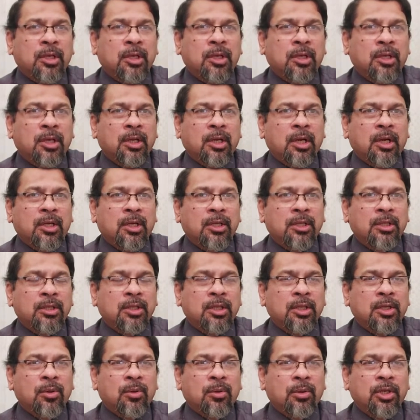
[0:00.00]
regarding
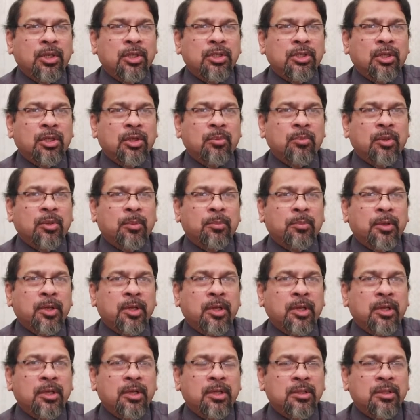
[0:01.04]
the location of the
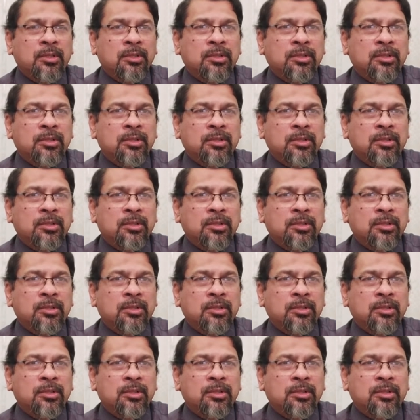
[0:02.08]
pain,